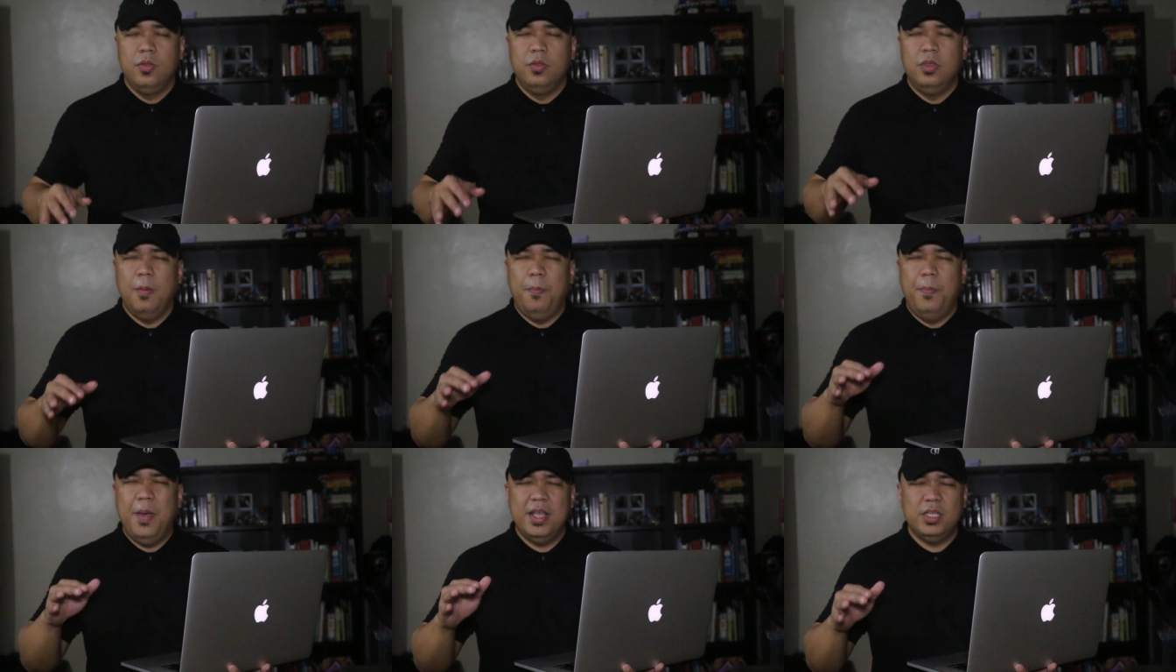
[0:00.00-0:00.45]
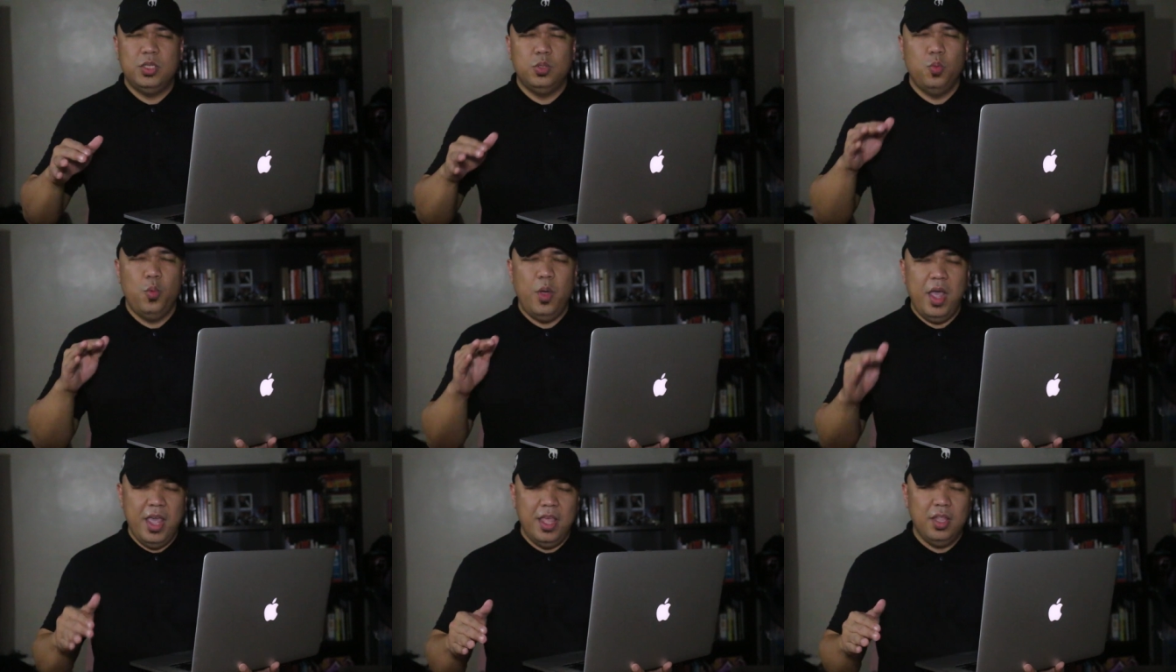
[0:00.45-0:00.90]
the best
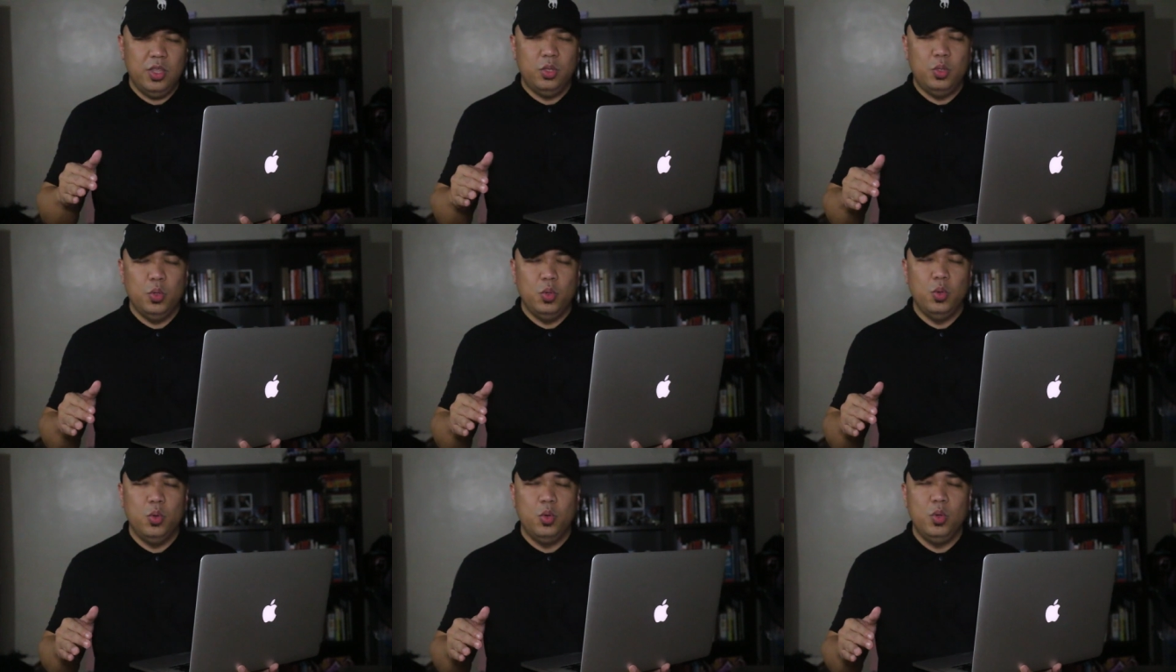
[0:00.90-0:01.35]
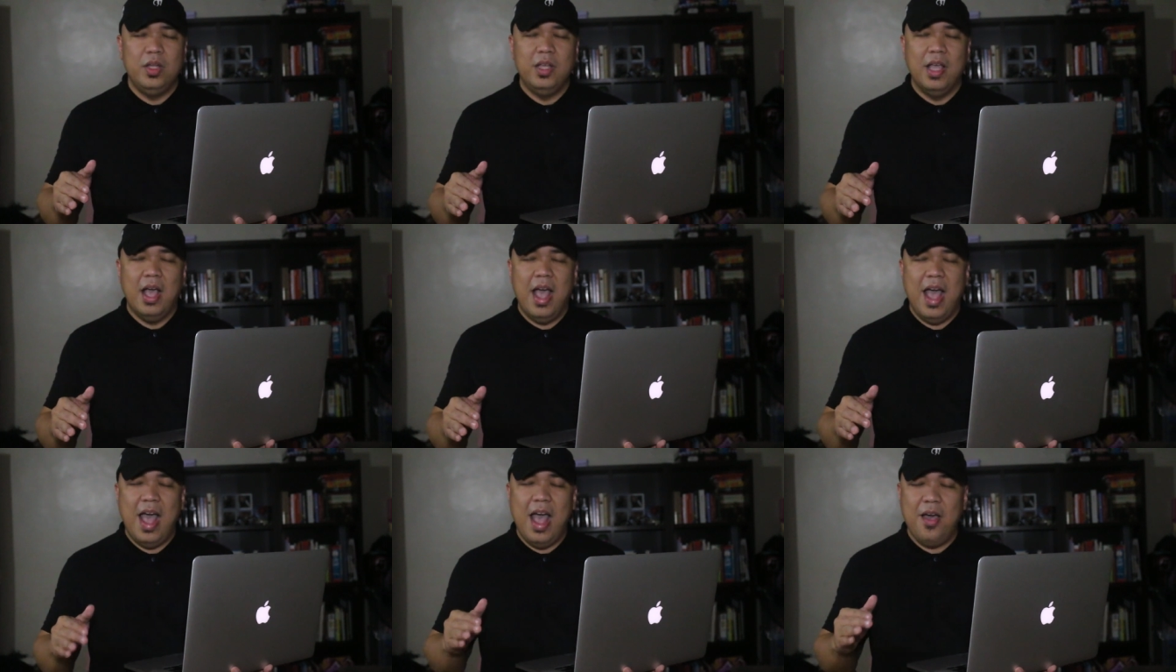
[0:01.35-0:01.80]
way to
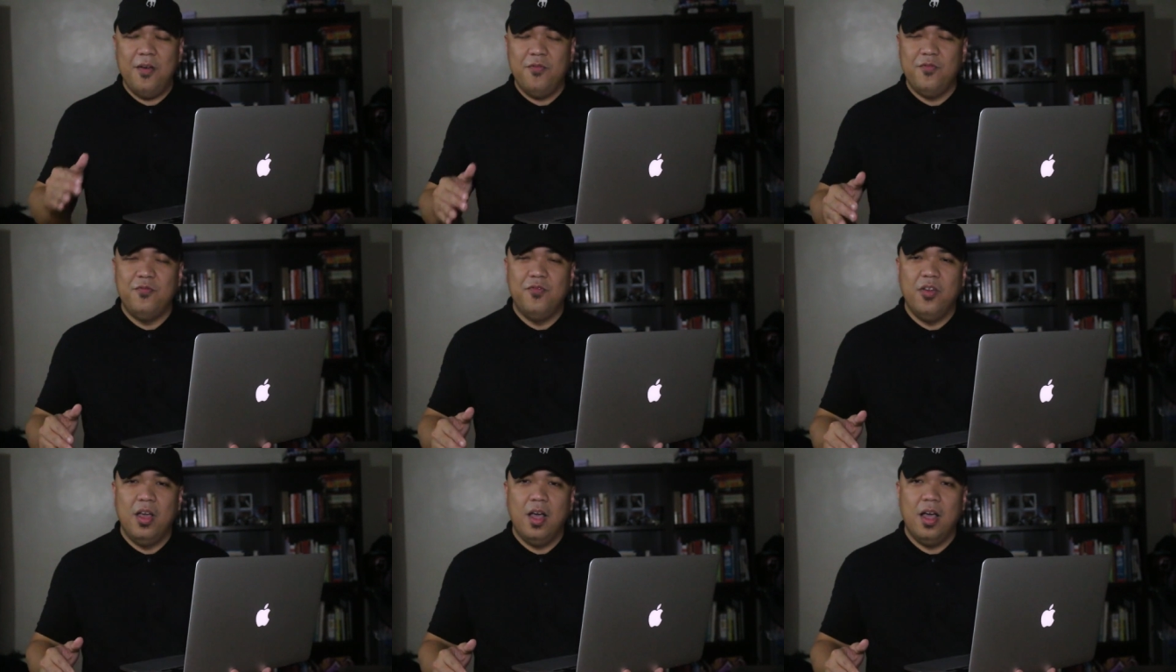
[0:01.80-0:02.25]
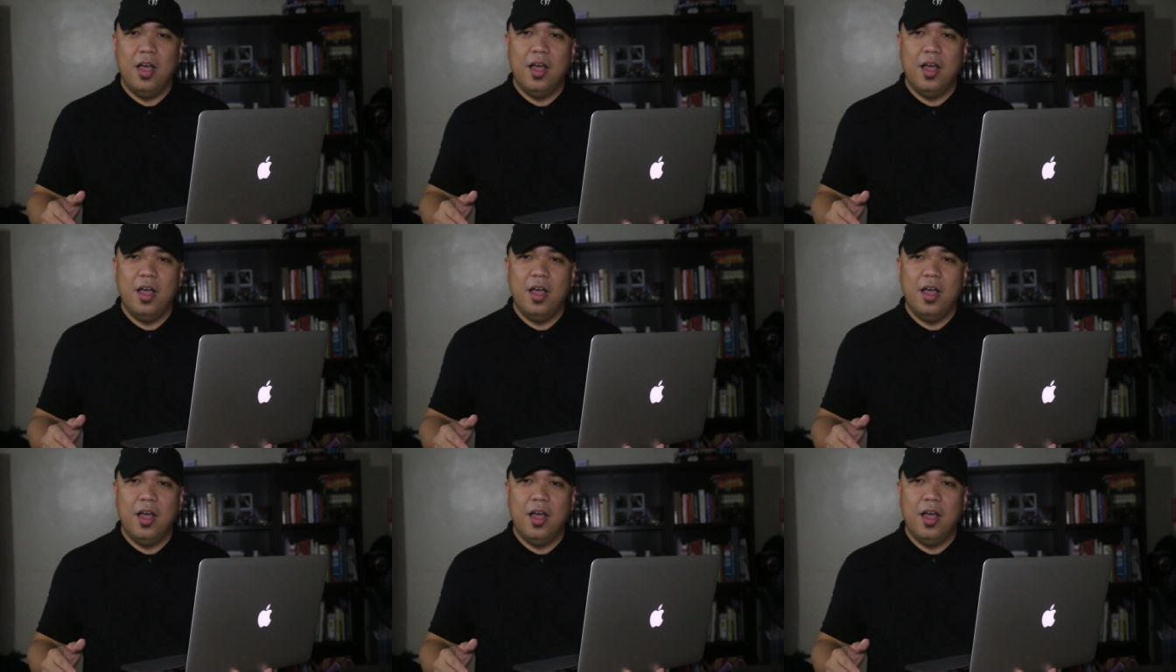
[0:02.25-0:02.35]
have